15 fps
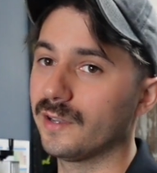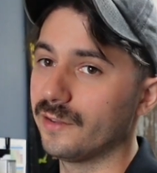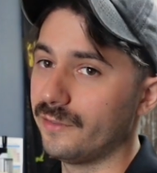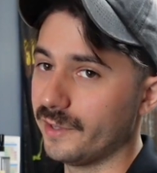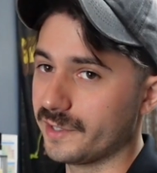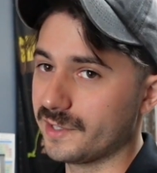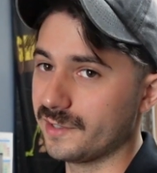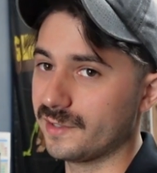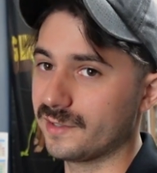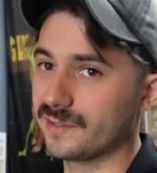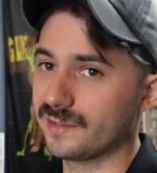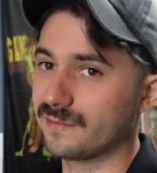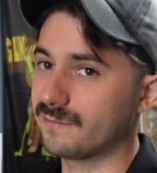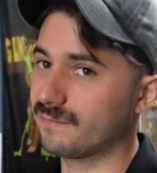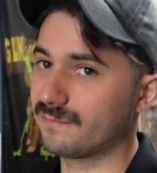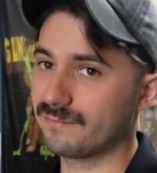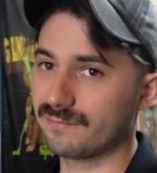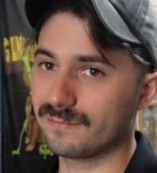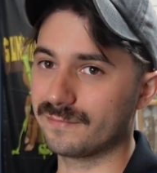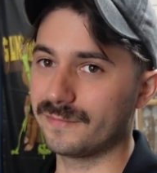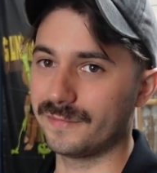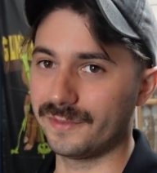This is,
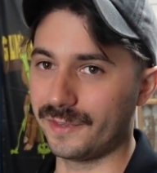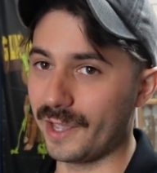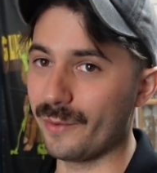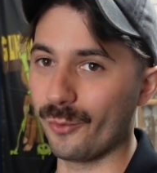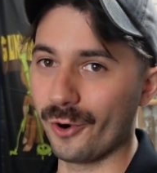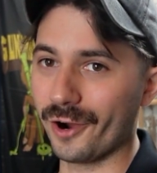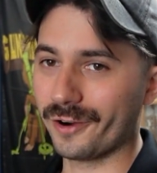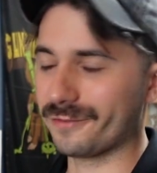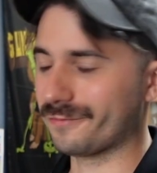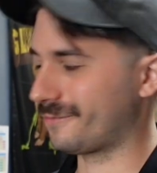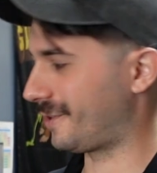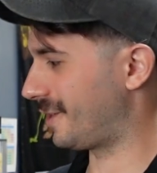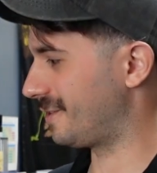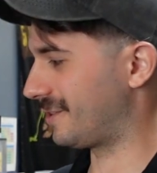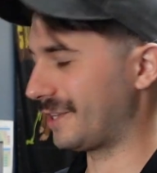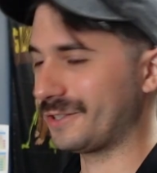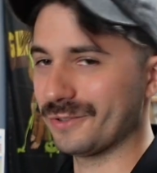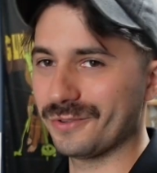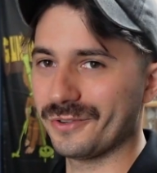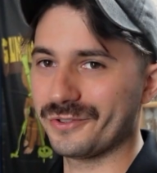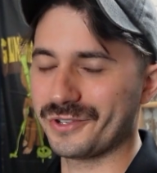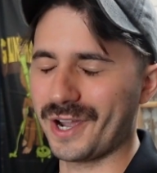they work, they do
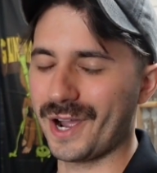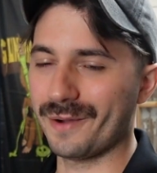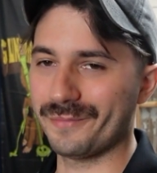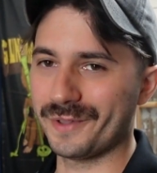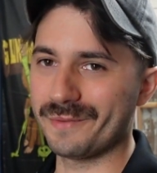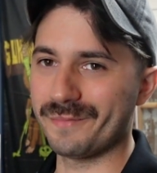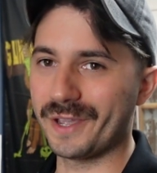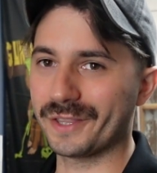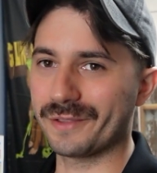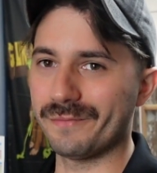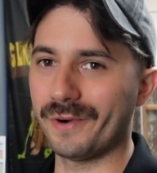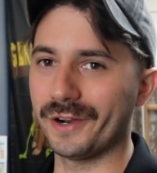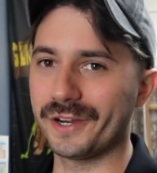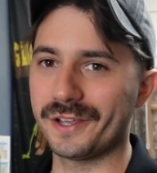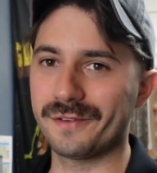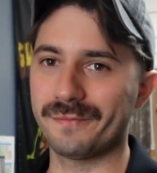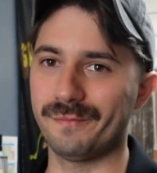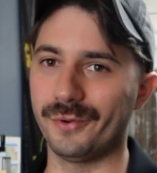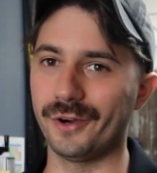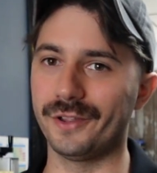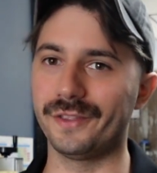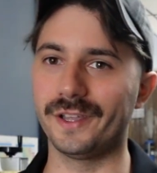their job, they make the money,
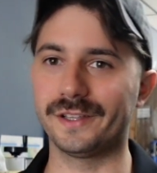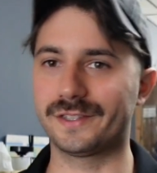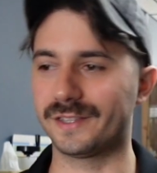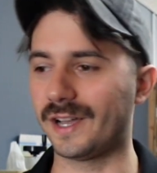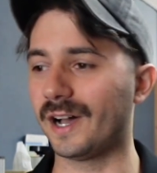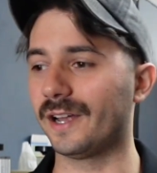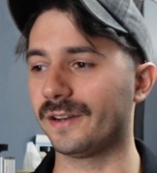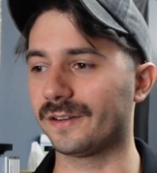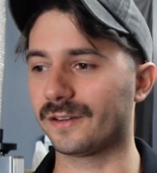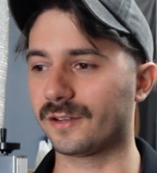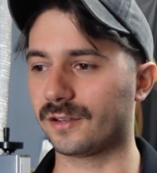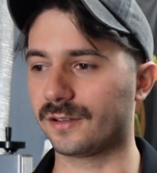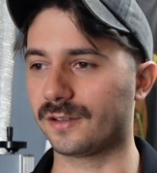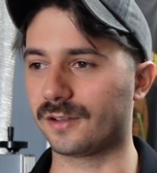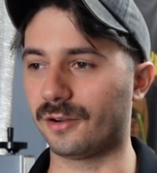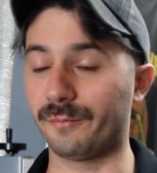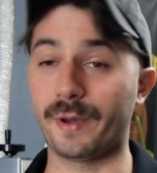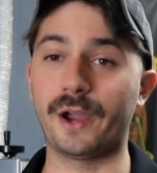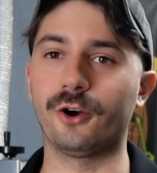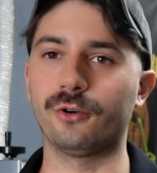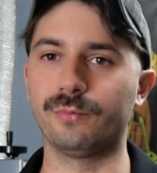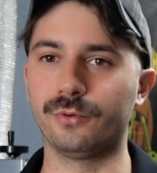but it's not
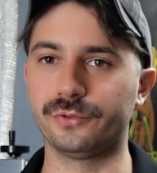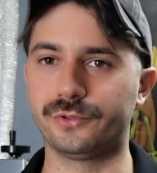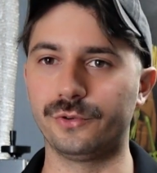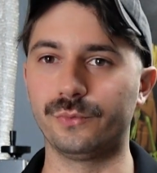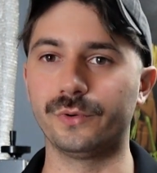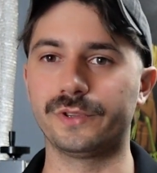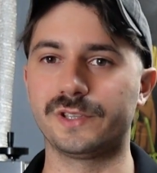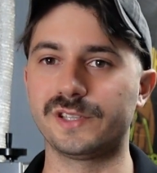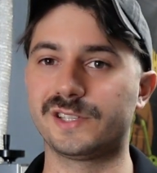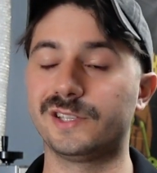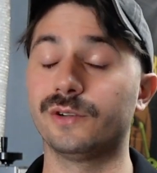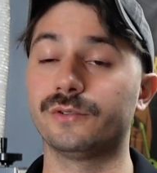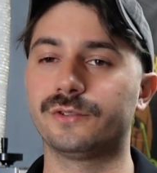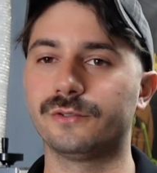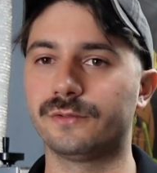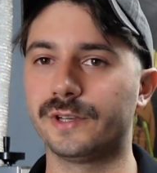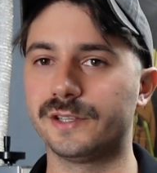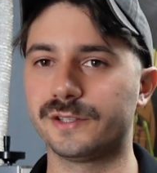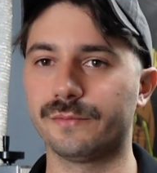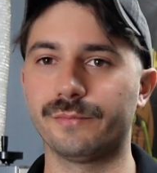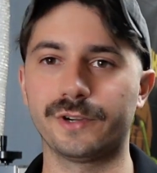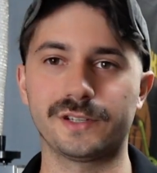comparable to what the CO2
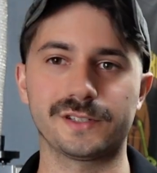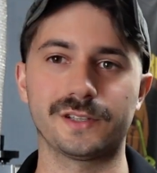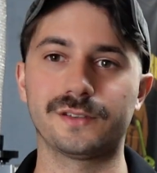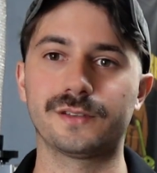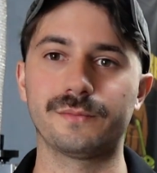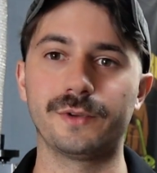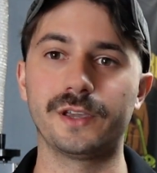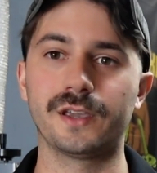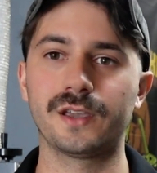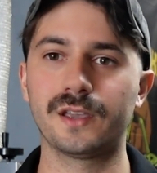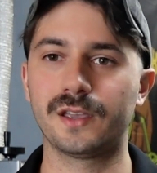laser brings into me.